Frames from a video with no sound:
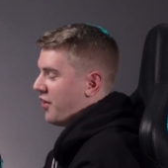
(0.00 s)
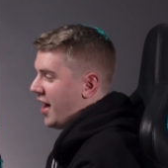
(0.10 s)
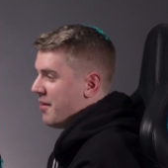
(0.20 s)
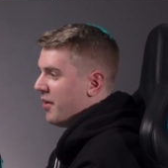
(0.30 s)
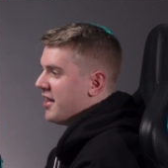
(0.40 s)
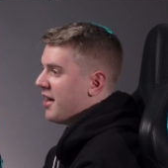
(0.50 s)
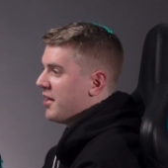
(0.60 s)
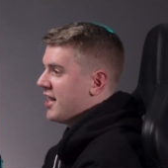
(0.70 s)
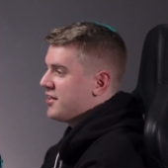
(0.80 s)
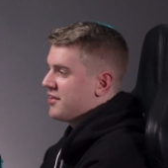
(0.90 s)
So I play
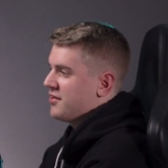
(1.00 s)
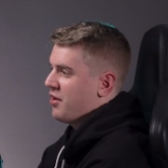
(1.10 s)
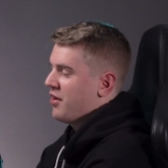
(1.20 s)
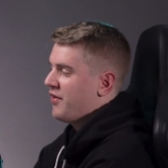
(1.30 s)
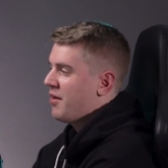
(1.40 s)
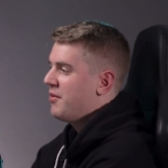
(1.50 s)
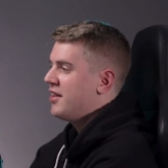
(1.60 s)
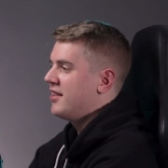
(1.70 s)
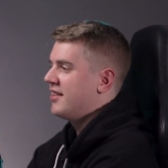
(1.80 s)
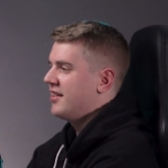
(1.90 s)
domination. So if I'm
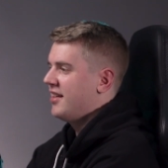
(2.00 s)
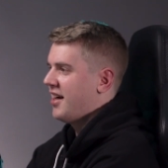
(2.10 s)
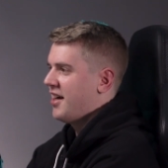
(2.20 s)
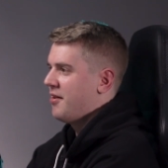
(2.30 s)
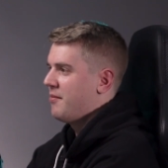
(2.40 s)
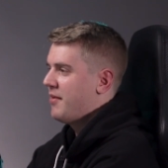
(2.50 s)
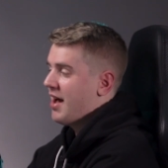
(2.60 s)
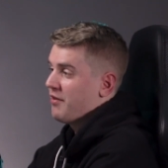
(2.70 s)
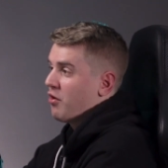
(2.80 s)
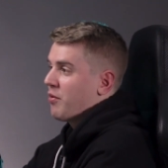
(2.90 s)
going to um,
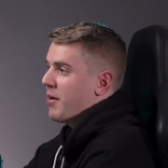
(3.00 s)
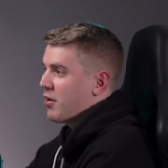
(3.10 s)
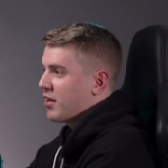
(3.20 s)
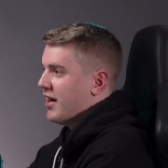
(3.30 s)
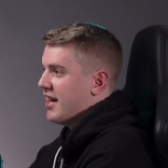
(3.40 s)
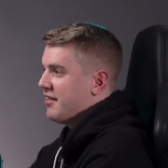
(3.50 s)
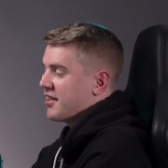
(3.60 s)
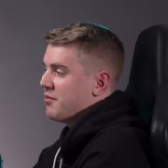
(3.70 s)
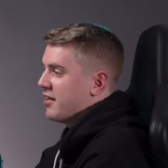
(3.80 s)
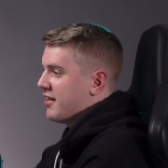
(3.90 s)
have an overpowered class, it's going to be the